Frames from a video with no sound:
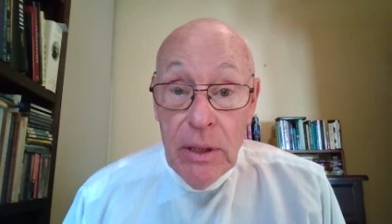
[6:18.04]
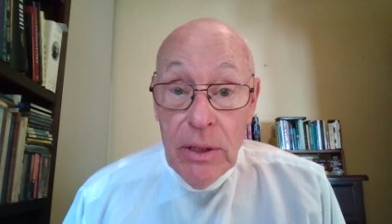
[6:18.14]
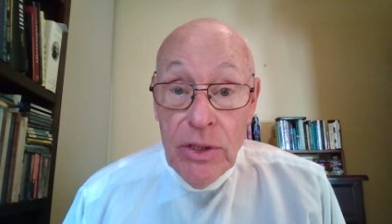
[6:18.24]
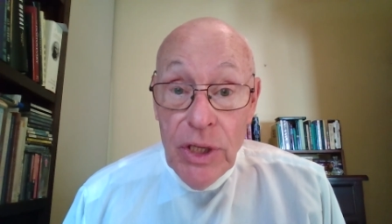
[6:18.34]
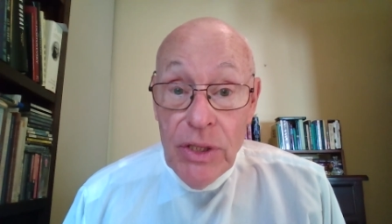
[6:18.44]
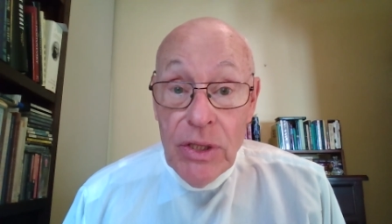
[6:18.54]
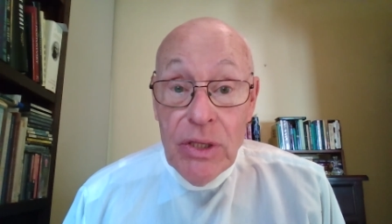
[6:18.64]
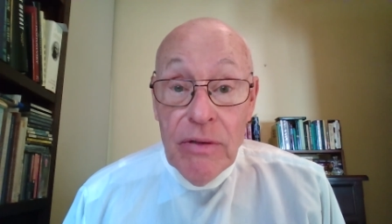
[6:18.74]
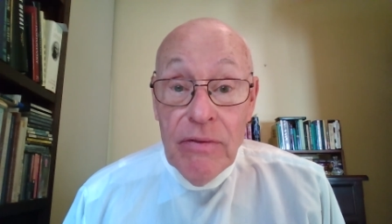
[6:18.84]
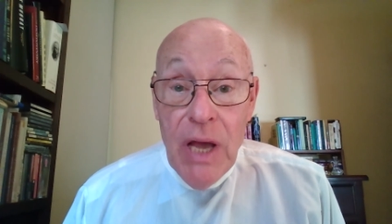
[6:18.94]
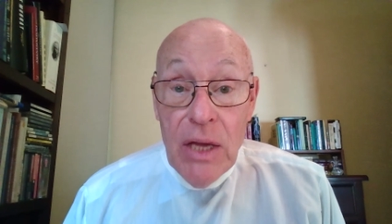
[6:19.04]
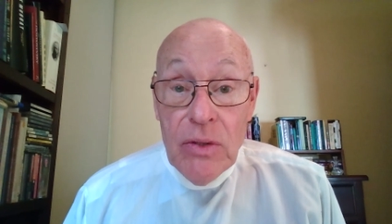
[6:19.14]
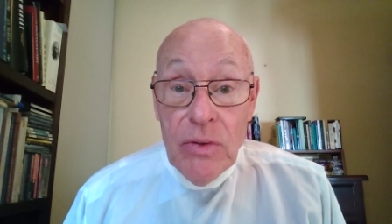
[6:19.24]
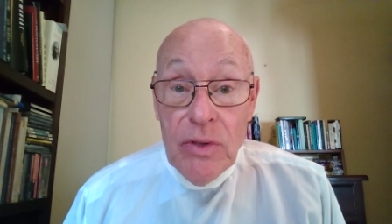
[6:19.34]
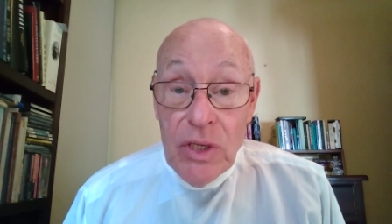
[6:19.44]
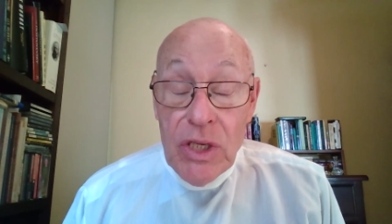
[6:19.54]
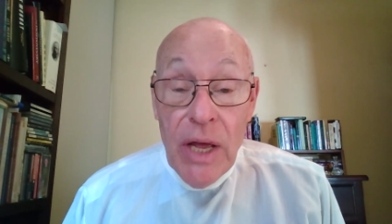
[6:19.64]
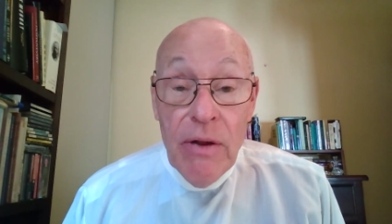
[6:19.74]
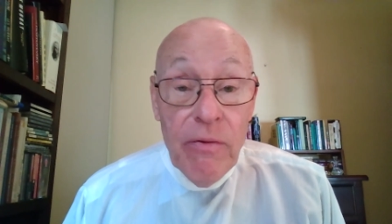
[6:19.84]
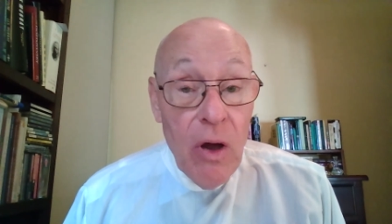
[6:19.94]
Jesus of Nazareth, the
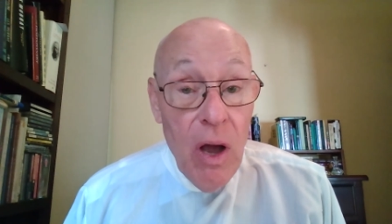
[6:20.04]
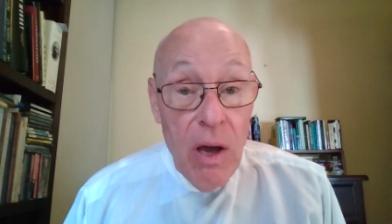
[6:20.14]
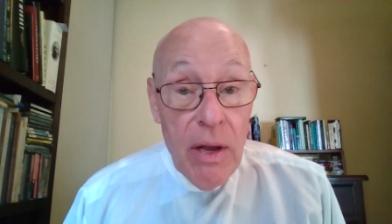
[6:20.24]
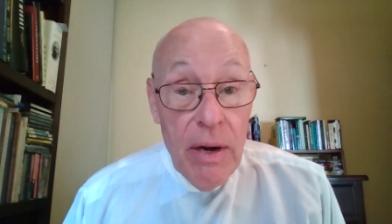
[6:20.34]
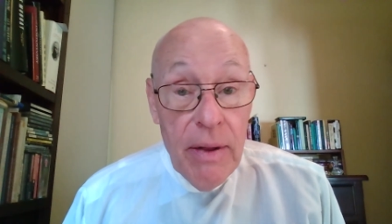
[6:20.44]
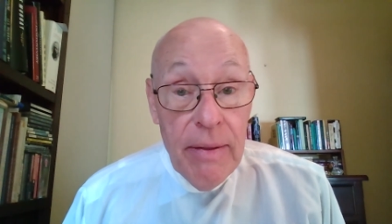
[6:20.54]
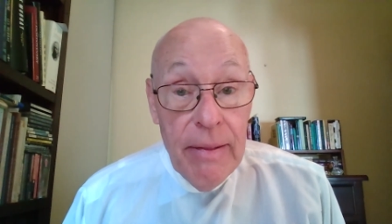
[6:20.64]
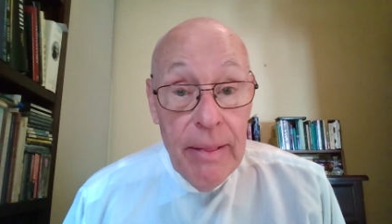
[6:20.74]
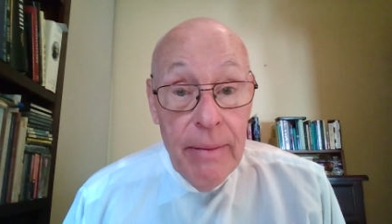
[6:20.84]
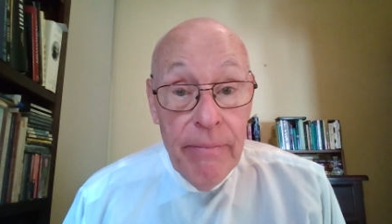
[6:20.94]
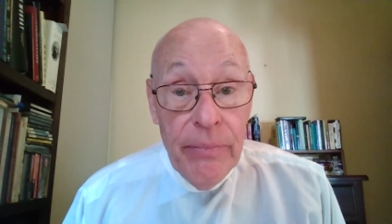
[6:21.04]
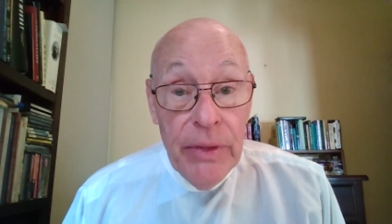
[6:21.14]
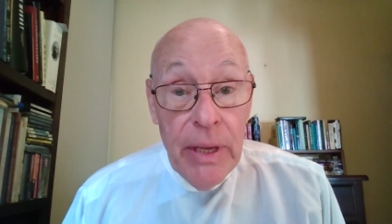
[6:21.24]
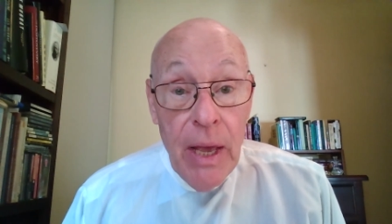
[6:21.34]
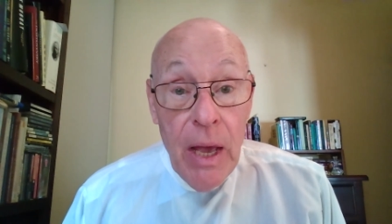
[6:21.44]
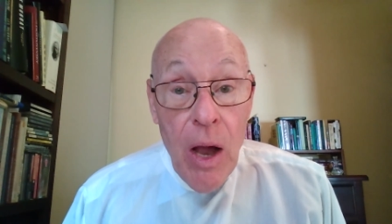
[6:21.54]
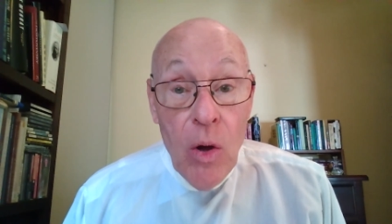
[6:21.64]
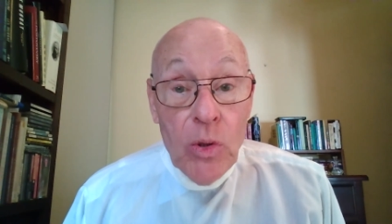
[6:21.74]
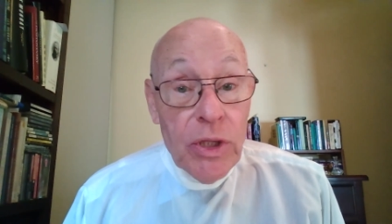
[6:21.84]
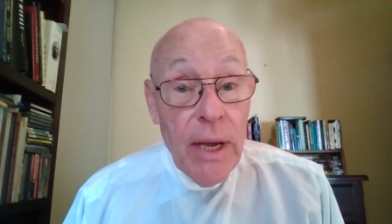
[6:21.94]
Son of God,
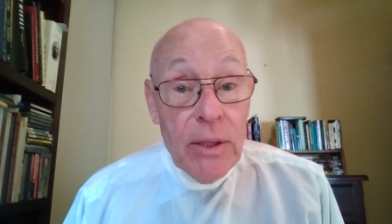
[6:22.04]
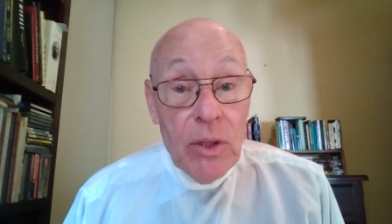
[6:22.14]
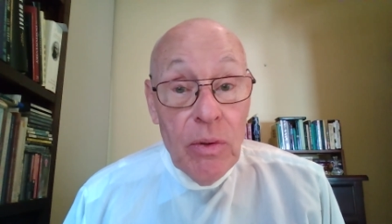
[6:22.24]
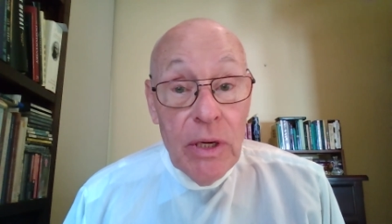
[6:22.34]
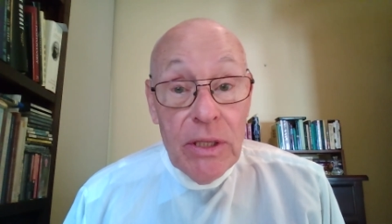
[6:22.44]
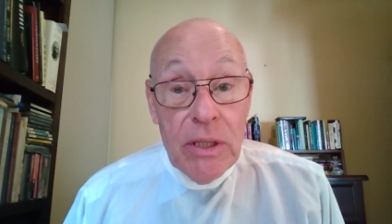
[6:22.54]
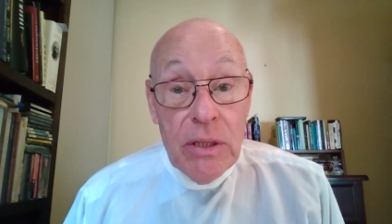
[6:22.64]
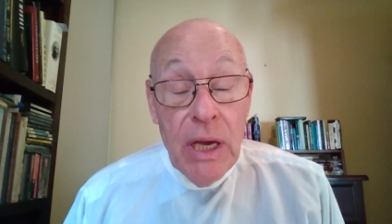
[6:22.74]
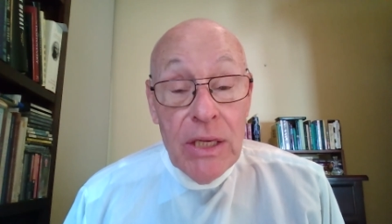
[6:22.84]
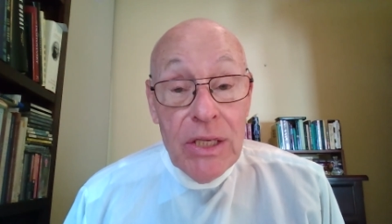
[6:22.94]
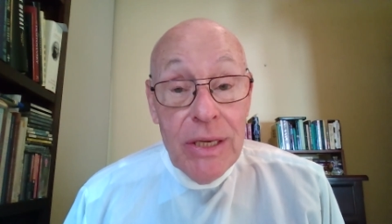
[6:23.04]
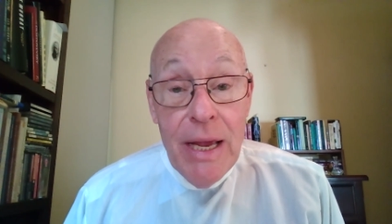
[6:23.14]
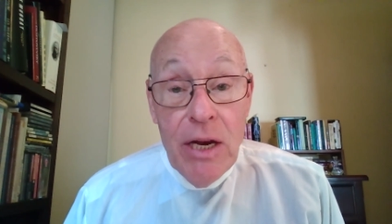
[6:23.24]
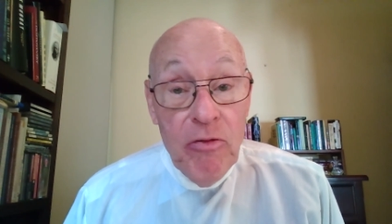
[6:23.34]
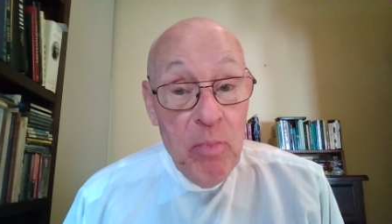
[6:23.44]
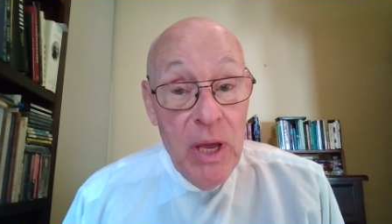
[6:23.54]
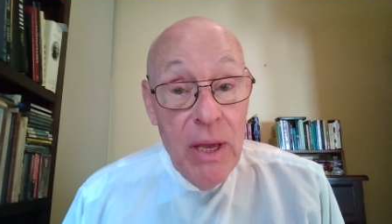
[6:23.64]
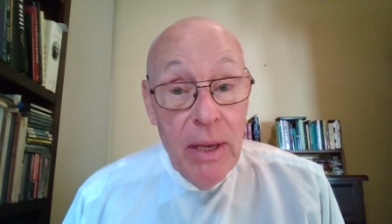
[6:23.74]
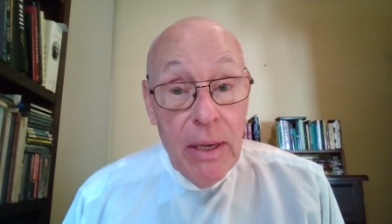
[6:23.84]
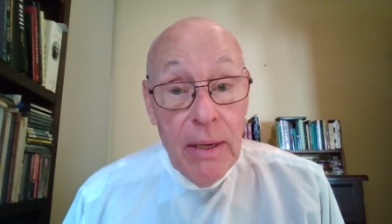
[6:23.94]
holds out to us a state of
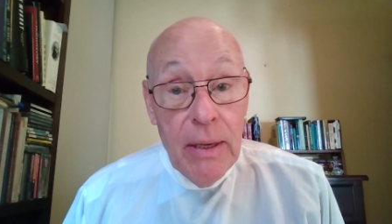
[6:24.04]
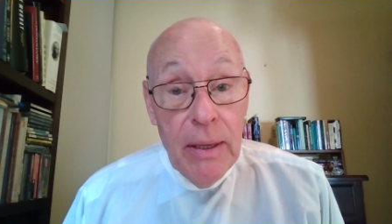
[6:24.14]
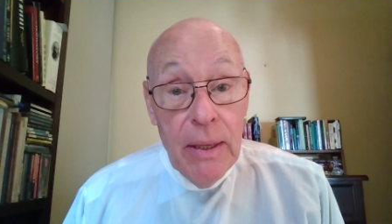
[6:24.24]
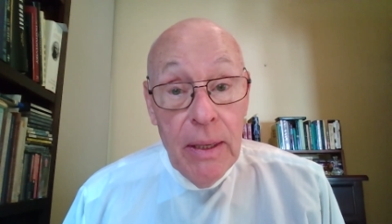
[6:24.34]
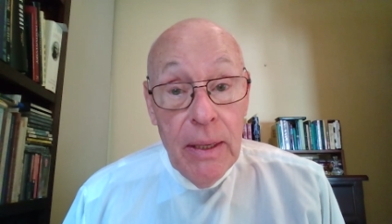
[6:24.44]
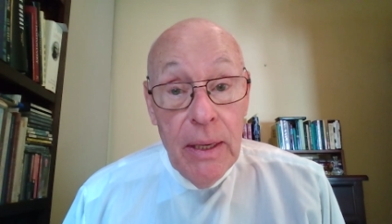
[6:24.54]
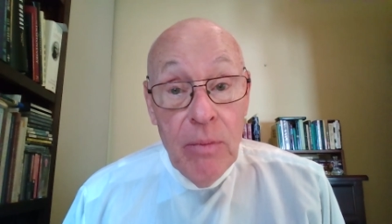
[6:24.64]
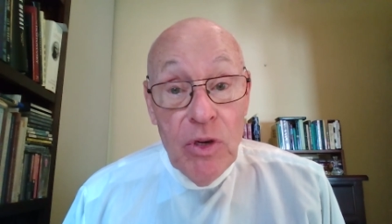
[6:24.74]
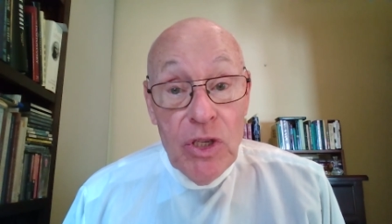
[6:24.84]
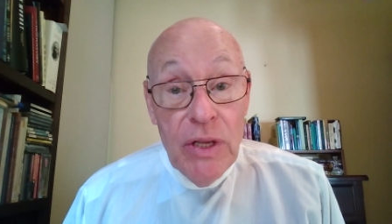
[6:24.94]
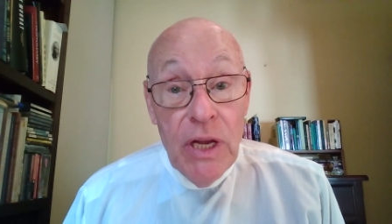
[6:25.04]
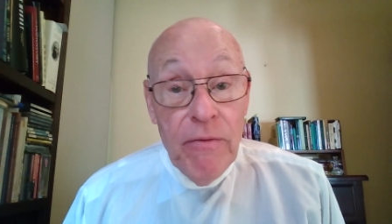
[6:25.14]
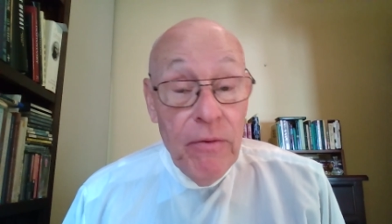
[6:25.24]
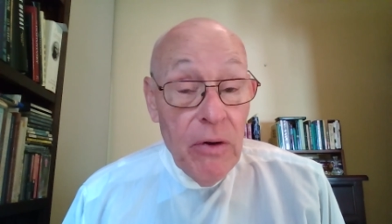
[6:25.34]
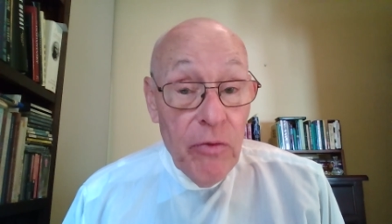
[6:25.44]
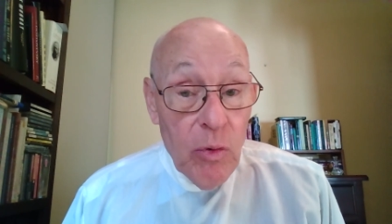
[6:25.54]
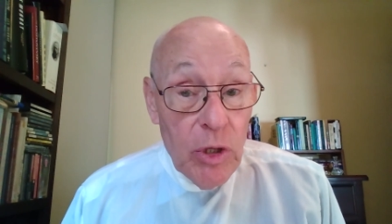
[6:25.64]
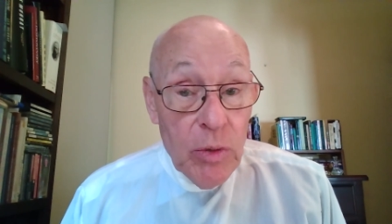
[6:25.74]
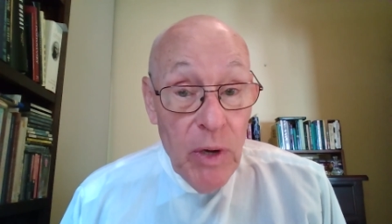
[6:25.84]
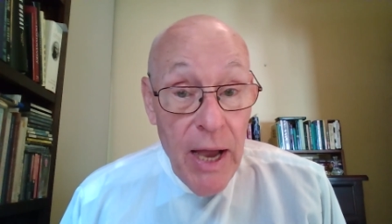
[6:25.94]
being in which the infinite, for
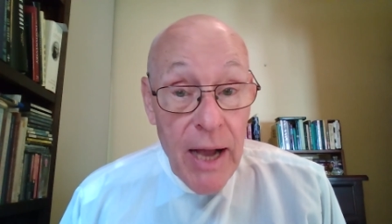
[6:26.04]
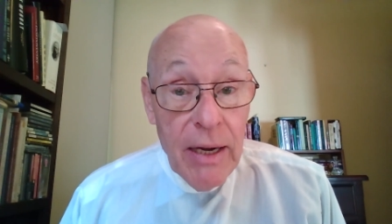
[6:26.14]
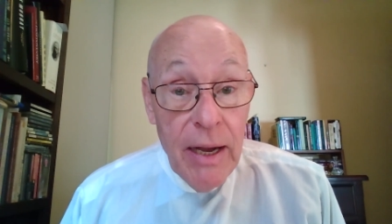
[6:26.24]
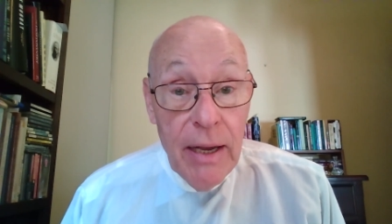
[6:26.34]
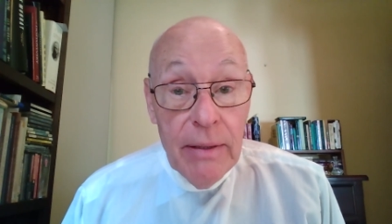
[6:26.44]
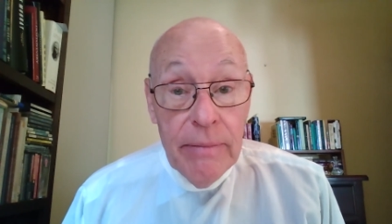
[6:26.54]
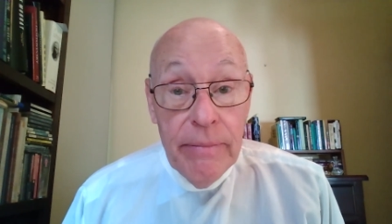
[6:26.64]
which we hunger,